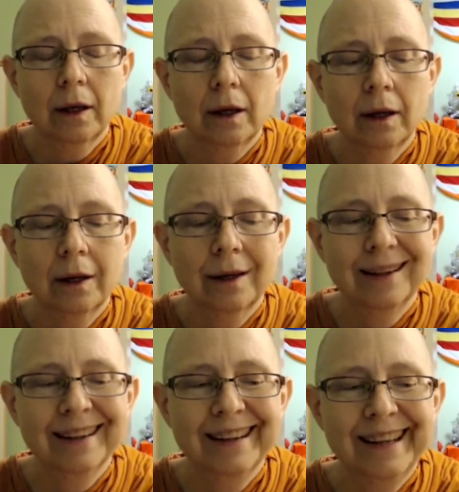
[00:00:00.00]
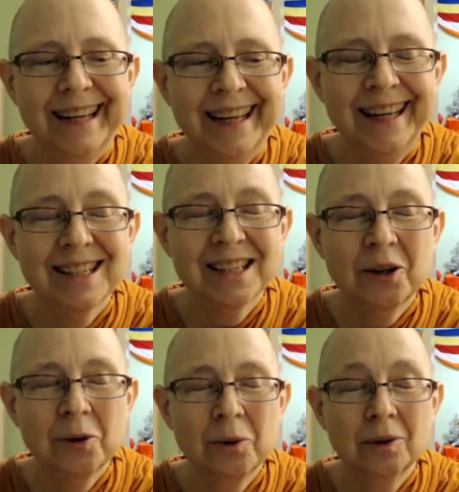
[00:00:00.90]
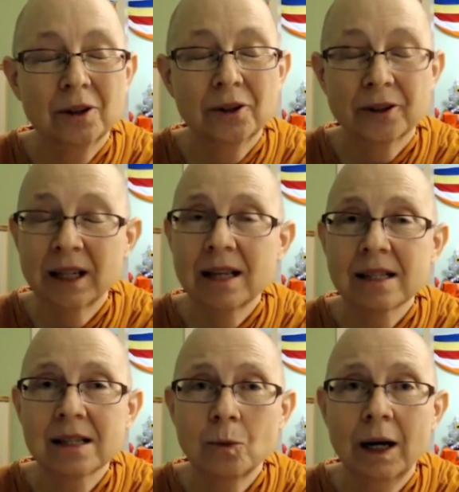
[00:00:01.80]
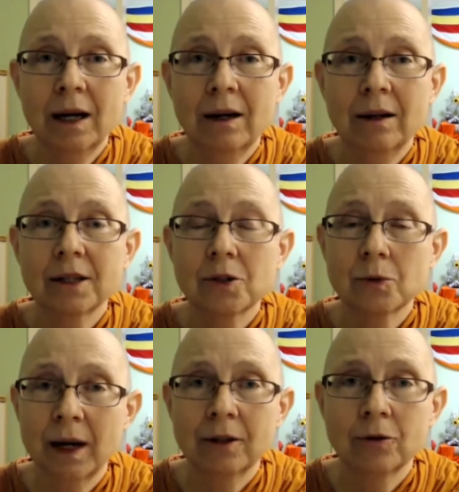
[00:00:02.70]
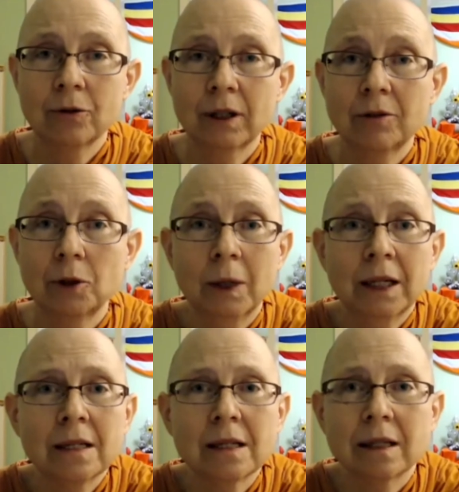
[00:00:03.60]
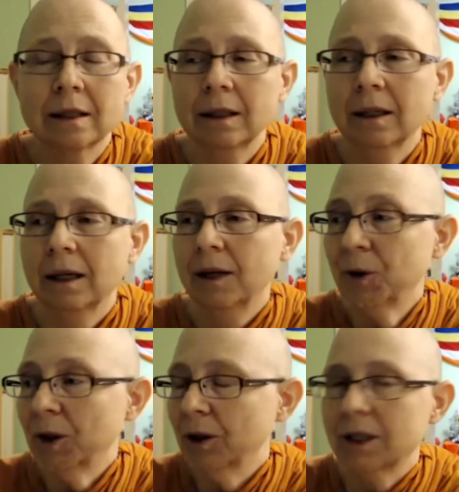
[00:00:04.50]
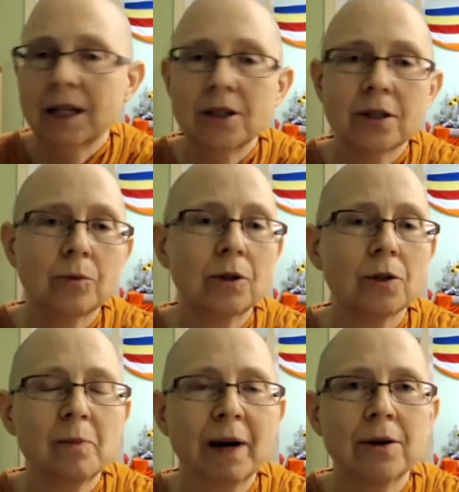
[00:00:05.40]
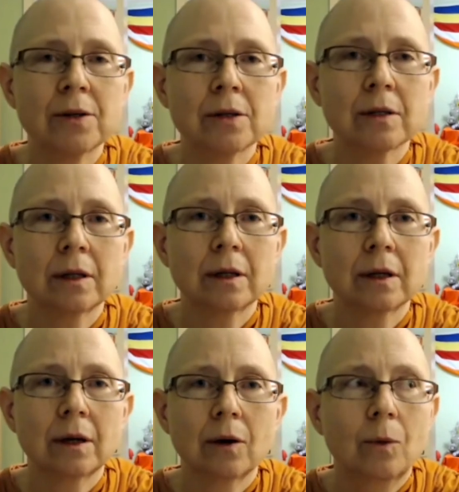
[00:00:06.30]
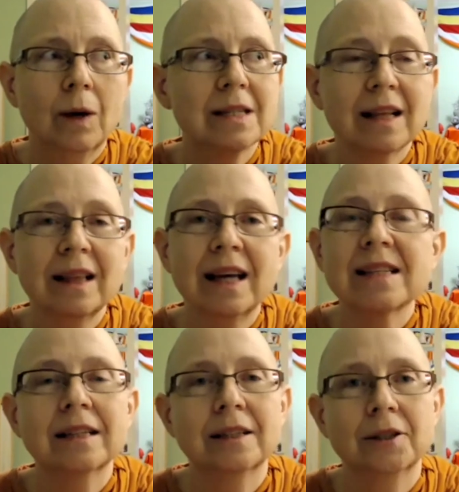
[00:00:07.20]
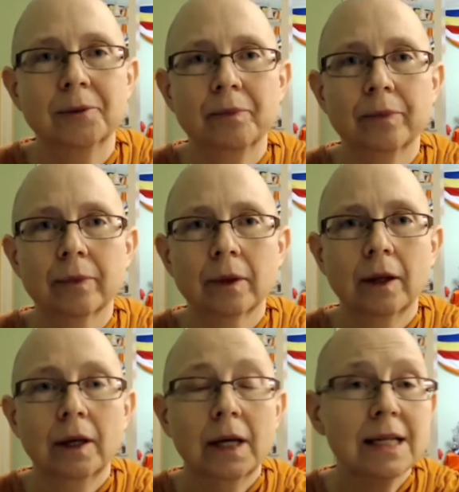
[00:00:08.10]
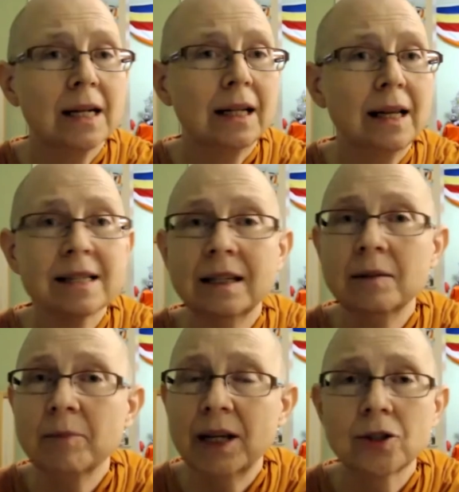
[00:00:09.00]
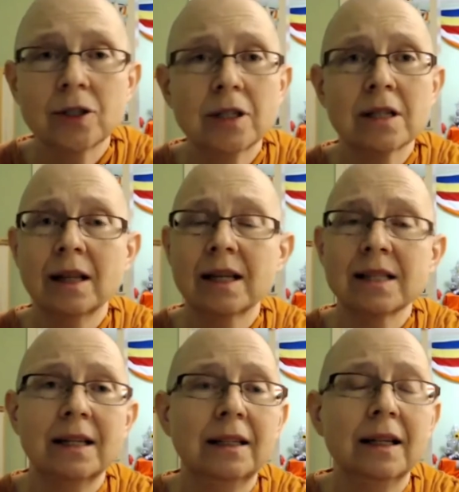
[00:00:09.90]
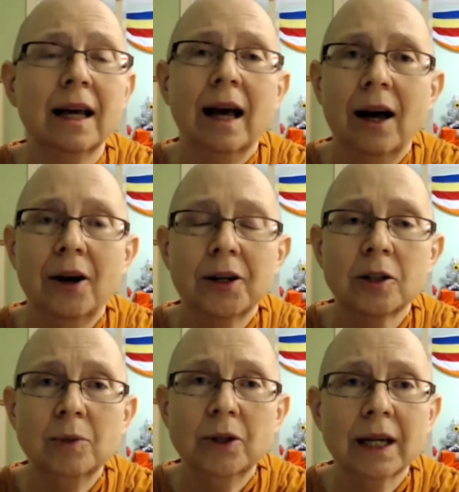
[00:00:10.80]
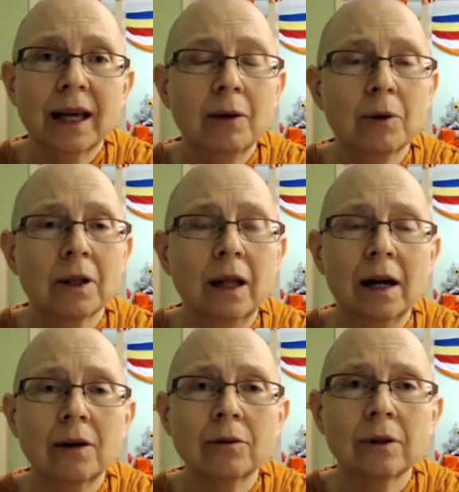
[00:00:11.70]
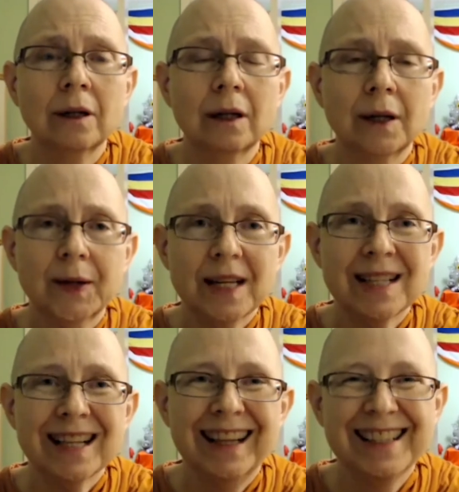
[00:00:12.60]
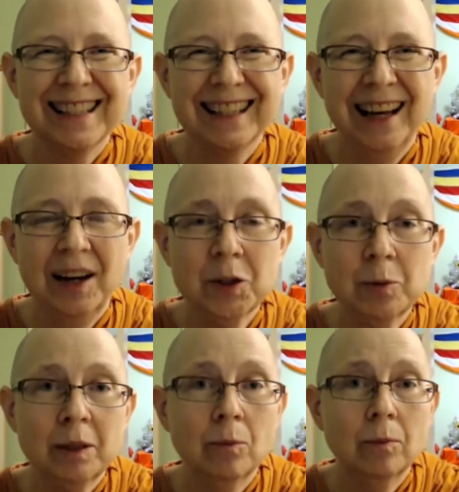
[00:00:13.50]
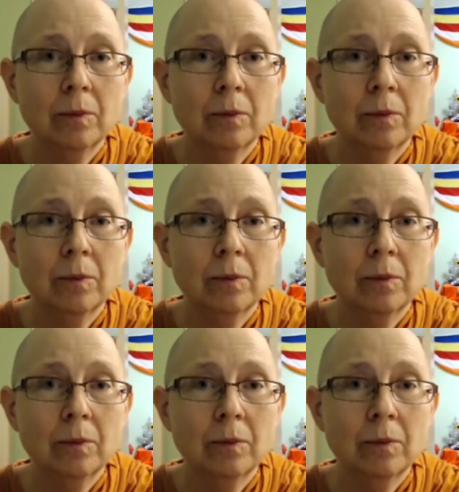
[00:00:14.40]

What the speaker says: And so learn the lesson well. That's right in front of you. What is it? The irritation with your spouse? What's the lesson here? Is it a lesson in patience? A lesson in how to communicate with love? Is the lesson how to be